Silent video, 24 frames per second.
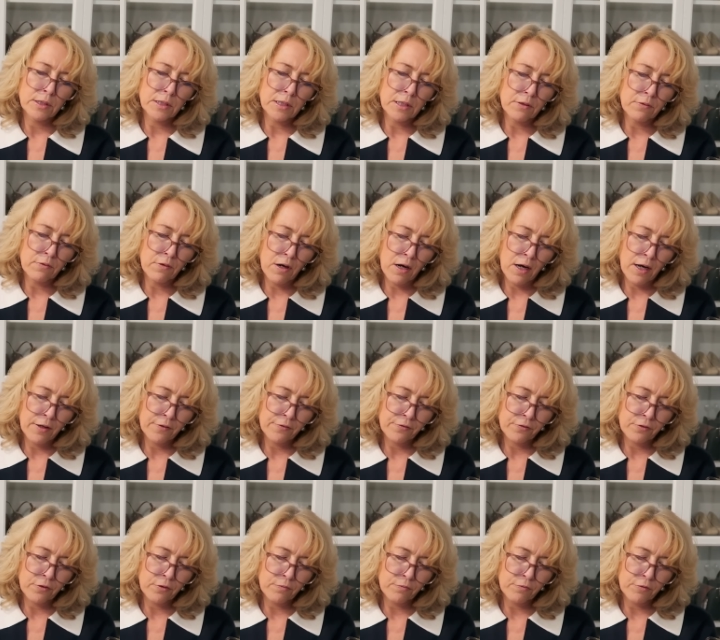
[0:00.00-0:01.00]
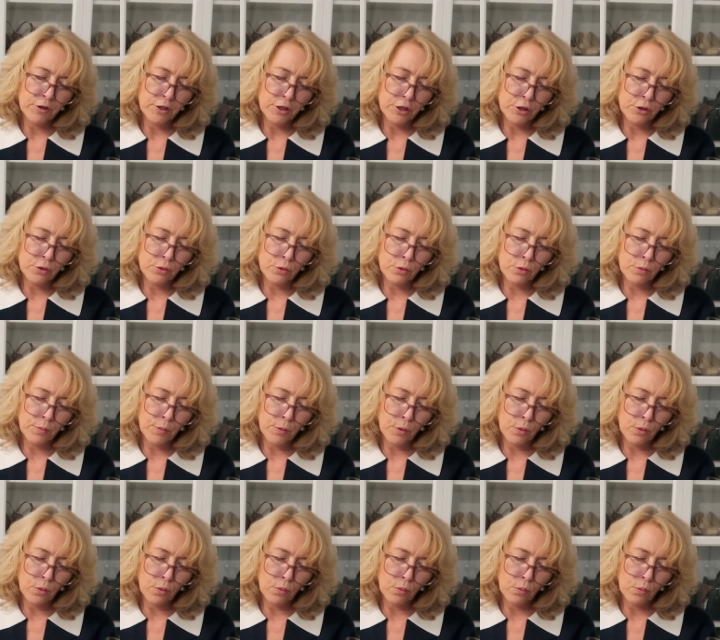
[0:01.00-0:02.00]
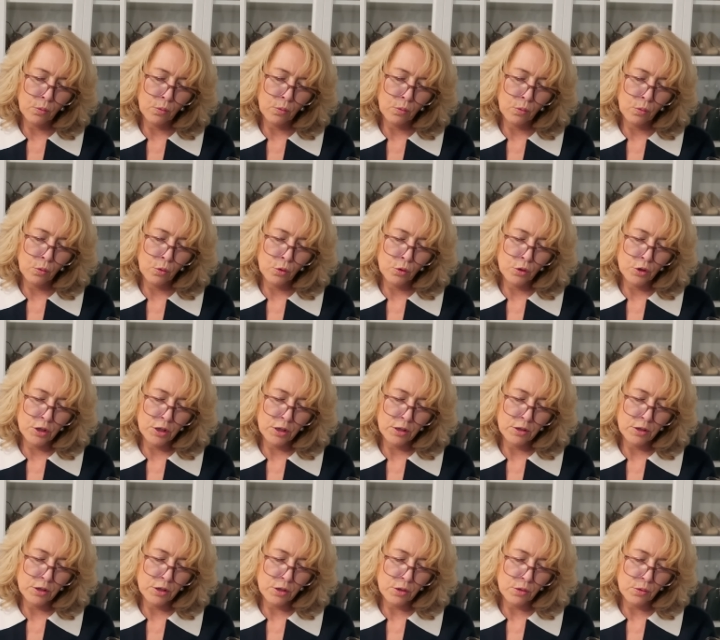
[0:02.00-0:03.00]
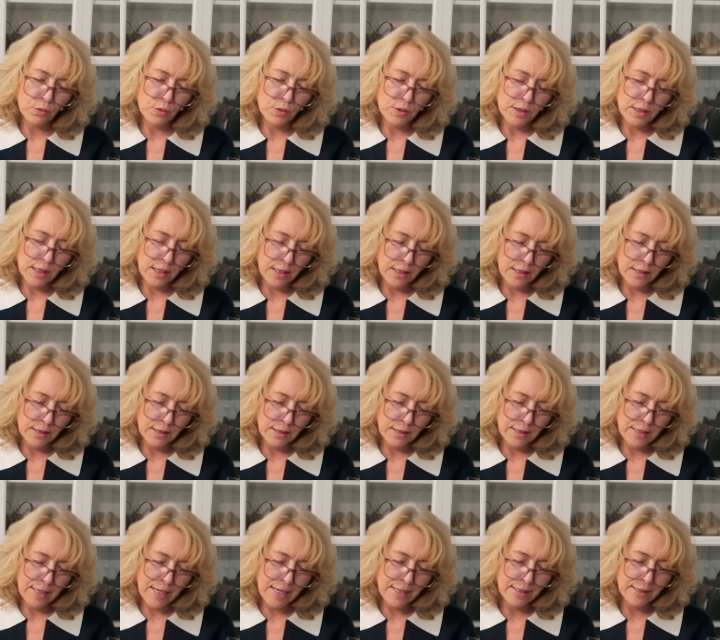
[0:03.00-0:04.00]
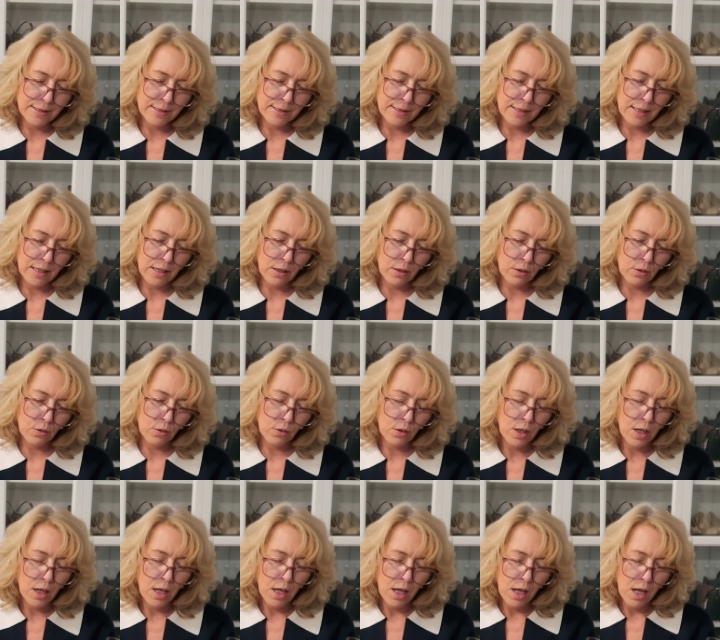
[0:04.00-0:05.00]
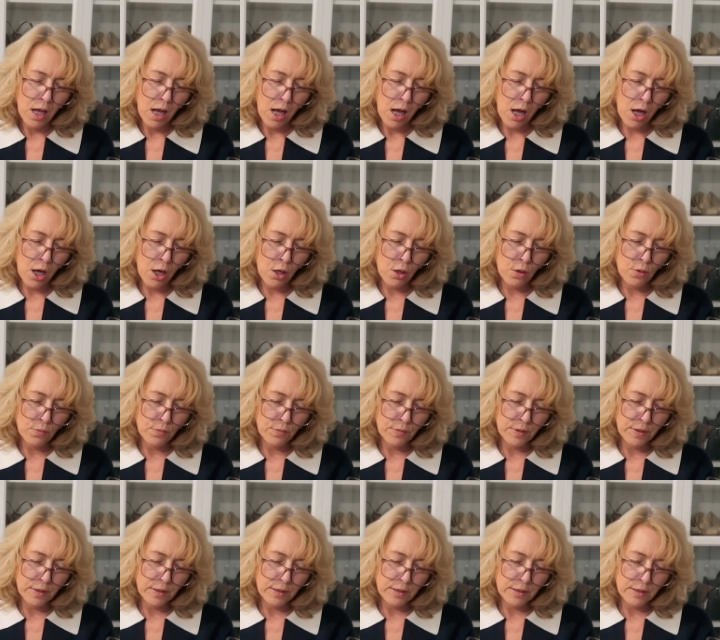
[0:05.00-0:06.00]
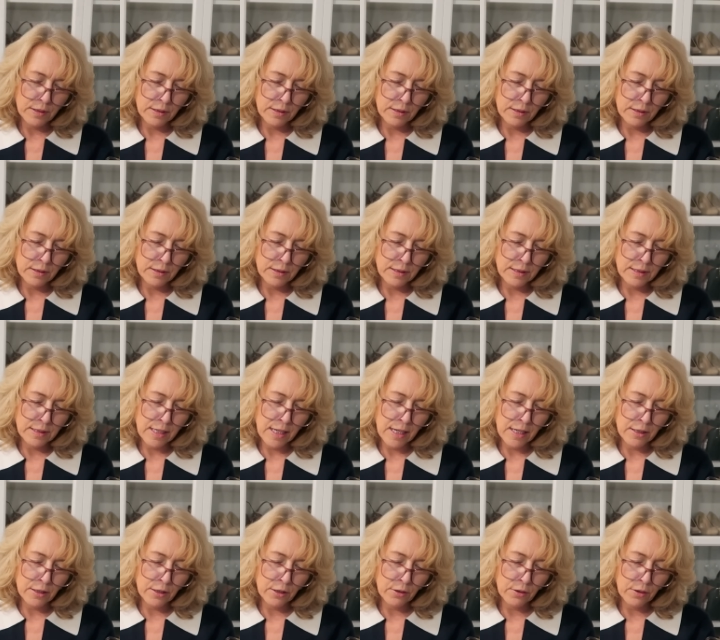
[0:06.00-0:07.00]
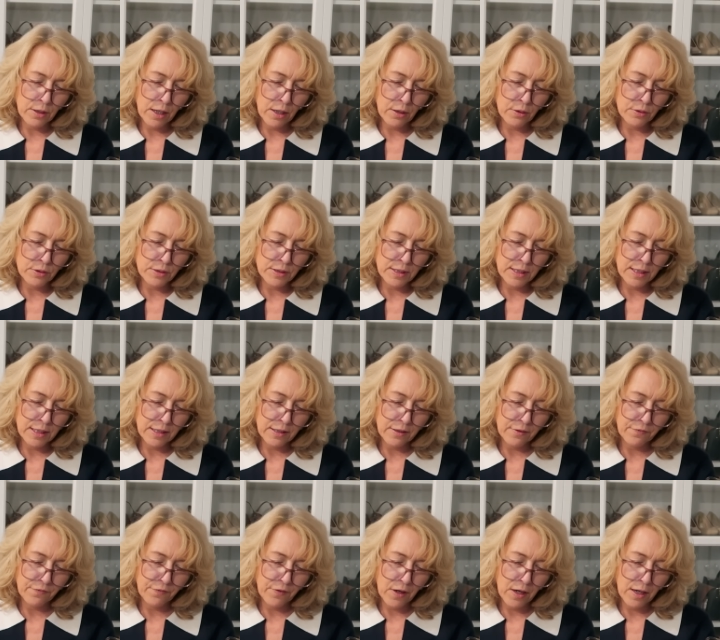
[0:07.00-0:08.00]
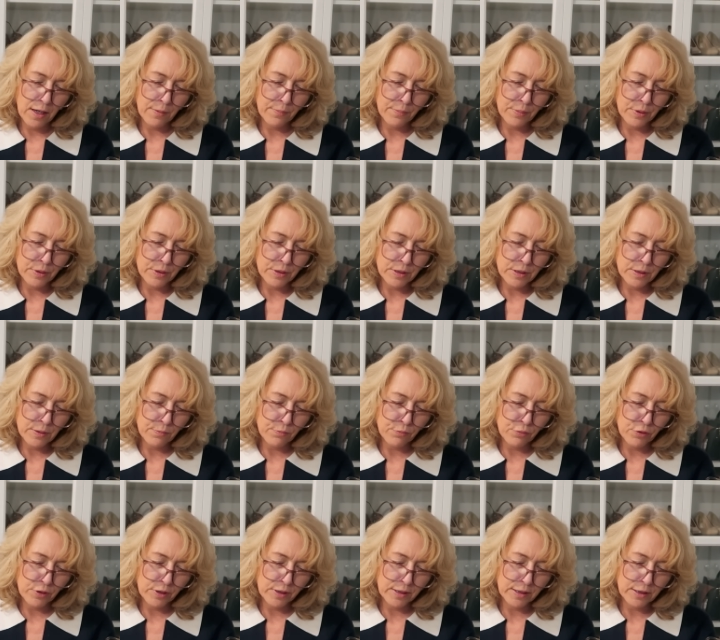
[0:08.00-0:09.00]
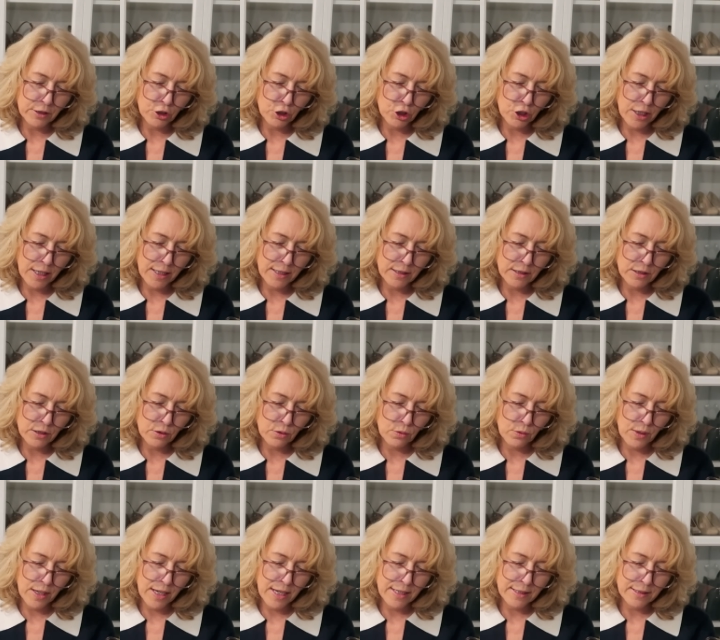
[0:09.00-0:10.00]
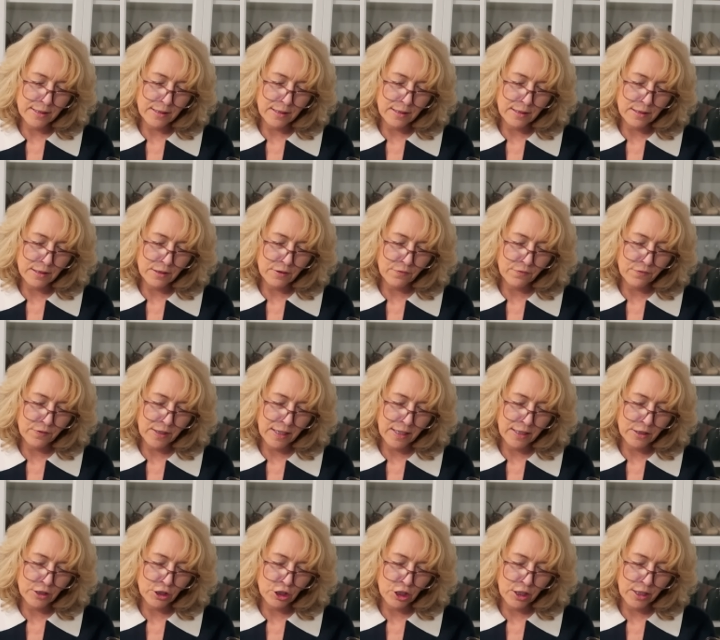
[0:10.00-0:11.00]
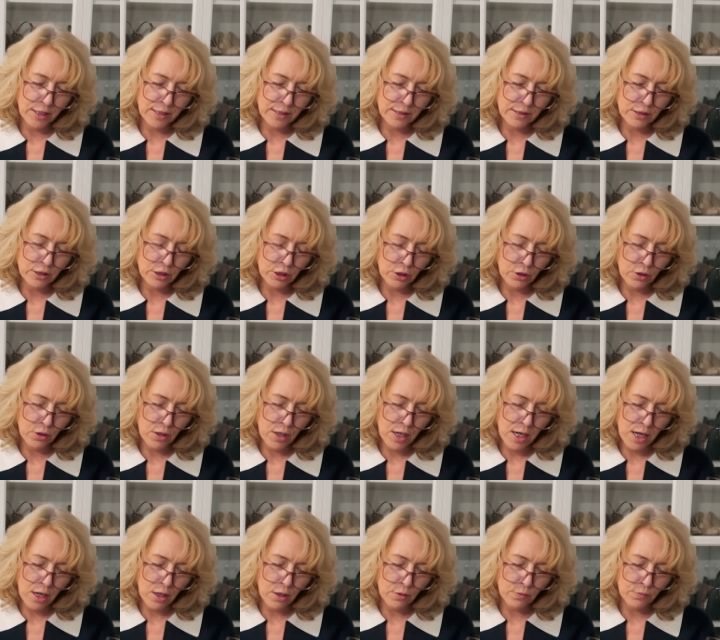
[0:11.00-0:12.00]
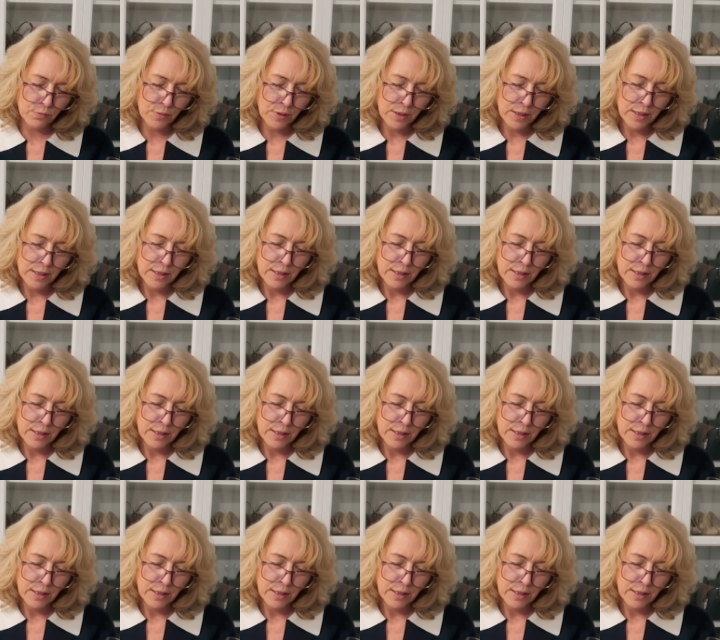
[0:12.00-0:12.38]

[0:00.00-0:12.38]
derived from renewable wood sources, Tencel. Home cellulosic fibres bring the gentle essence of nature into your home